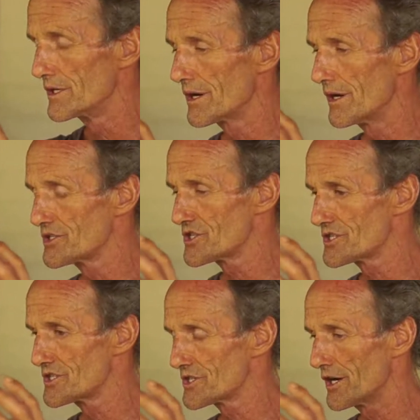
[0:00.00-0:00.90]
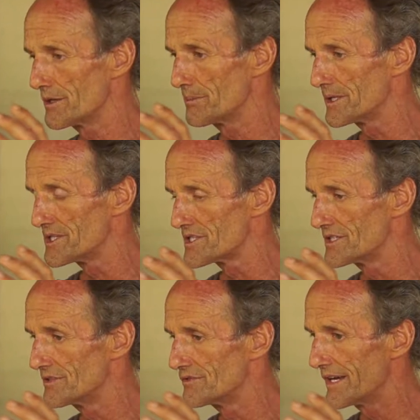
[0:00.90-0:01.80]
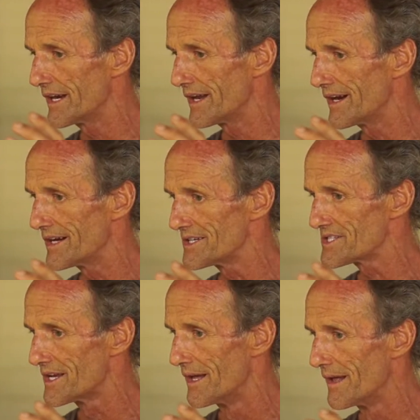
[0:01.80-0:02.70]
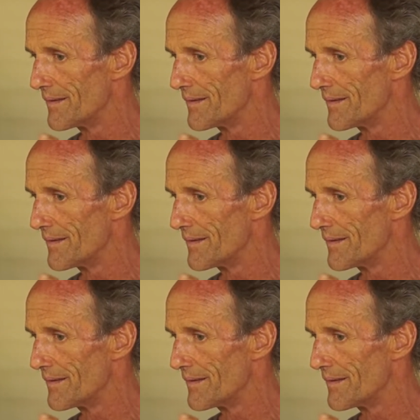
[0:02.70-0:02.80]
your consciousness opens and you realise